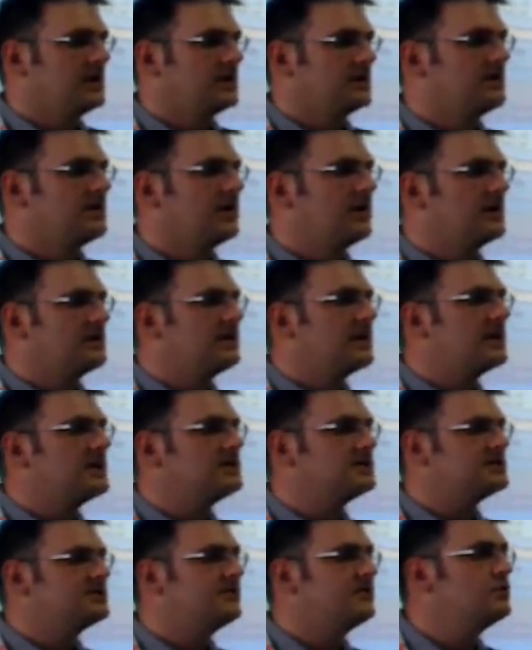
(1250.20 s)
there are, there are
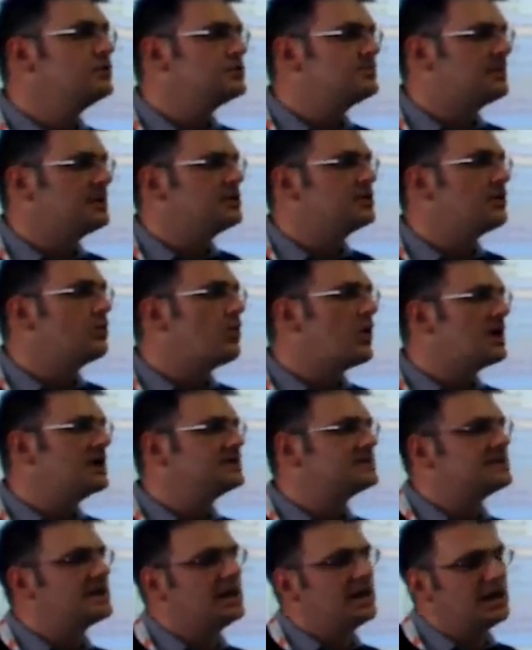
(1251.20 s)
few special
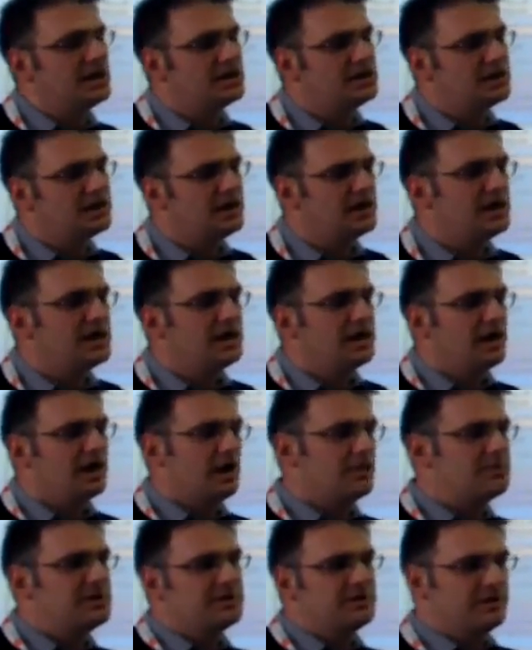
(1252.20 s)
ones, and uh,
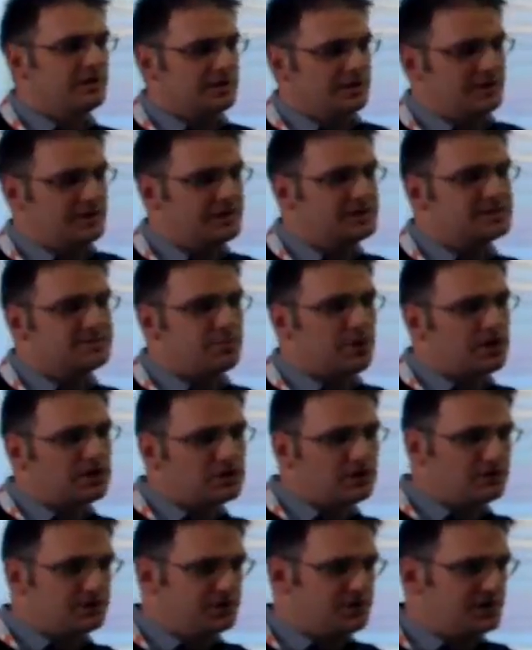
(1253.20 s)
I mean, it's part
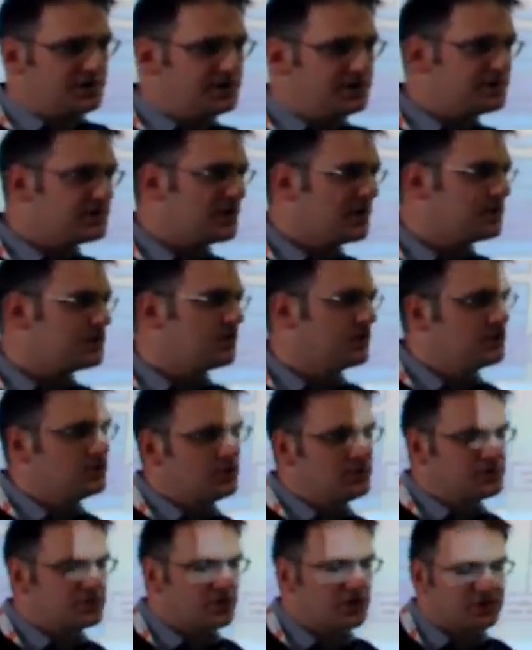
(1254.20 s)
of the discussion we're
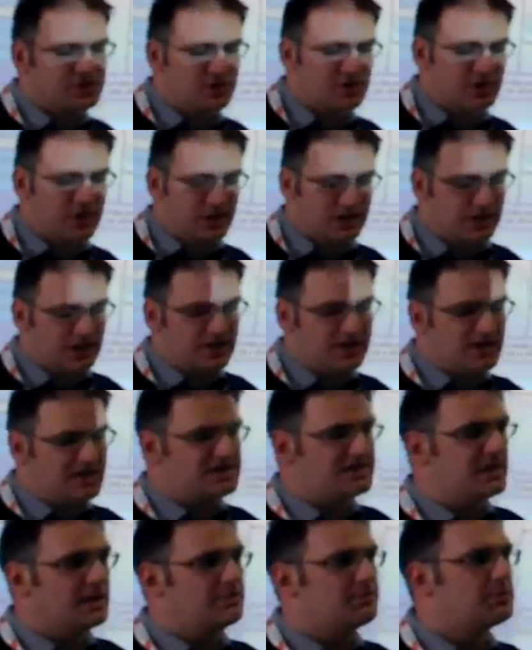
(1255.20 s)
doing. So, so the, the idea is
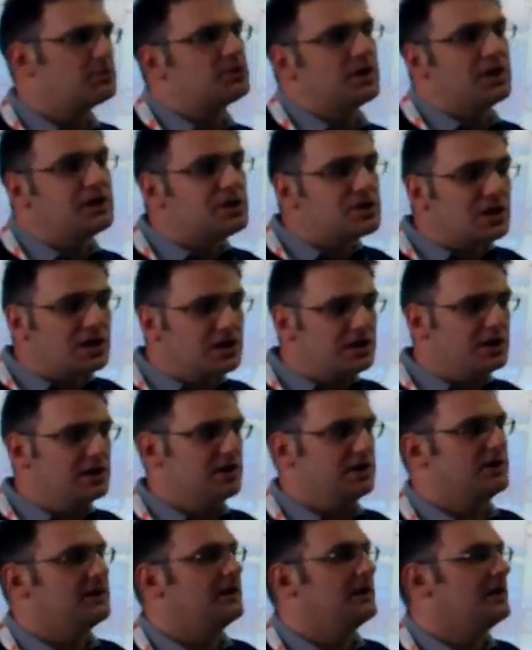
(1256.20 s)
that potentially
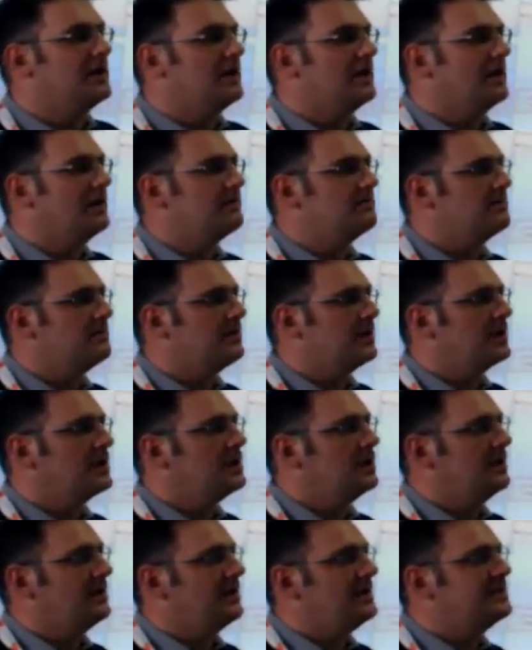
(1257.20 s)
uh,
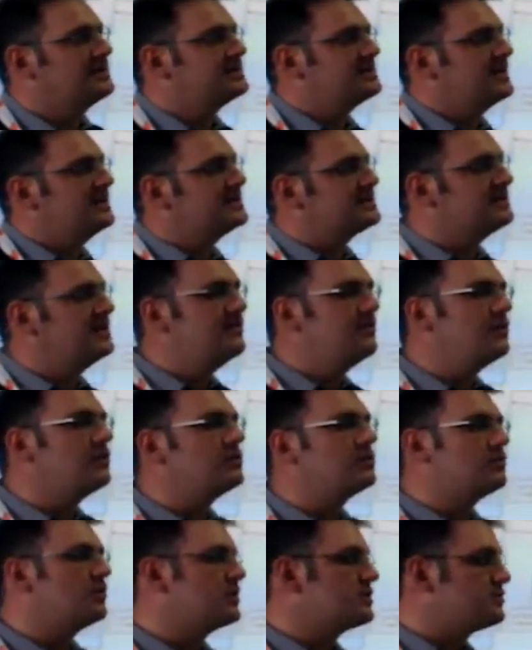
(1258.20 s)
it's, it's
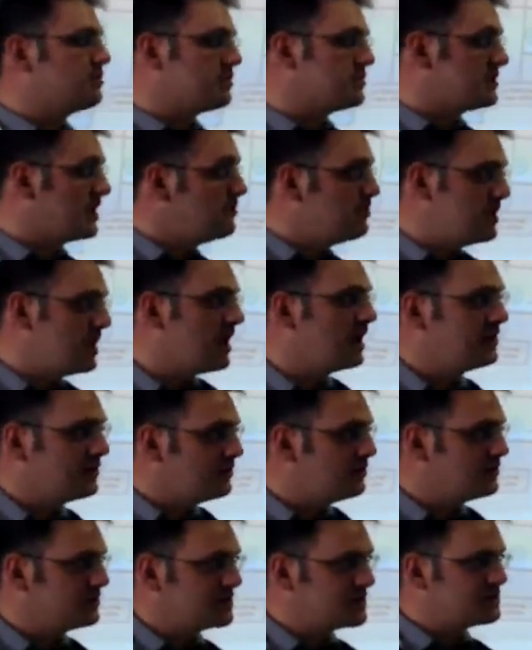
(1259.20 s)
difficult to expose API to
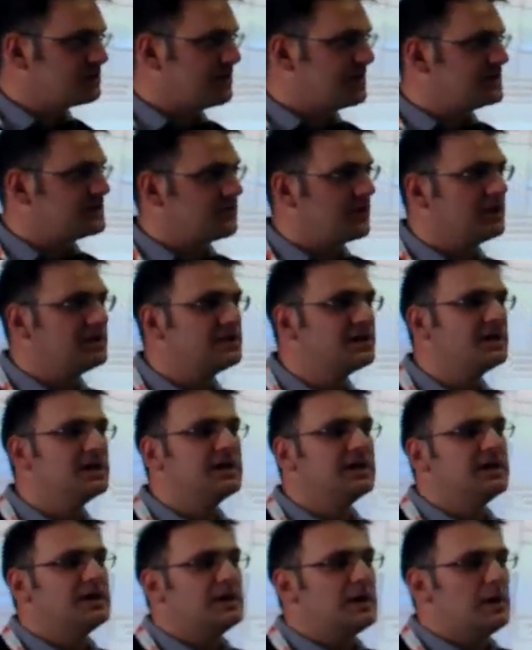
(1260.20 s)
user space, right?
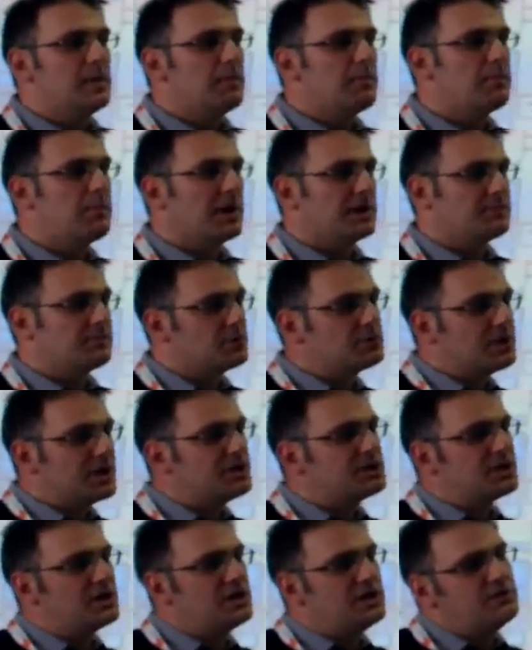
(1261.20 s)
But
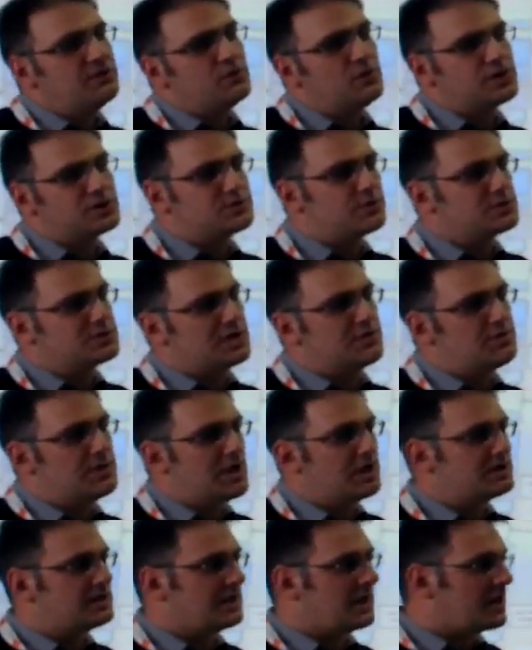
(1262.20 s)
potentially, if you expose API
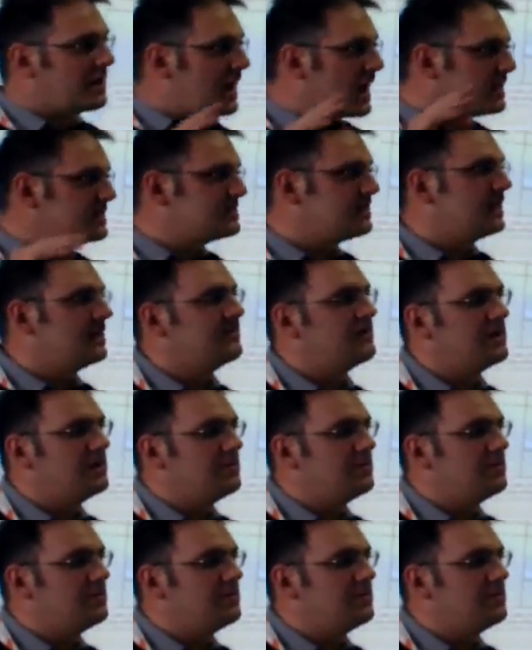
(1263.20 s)
there are nice level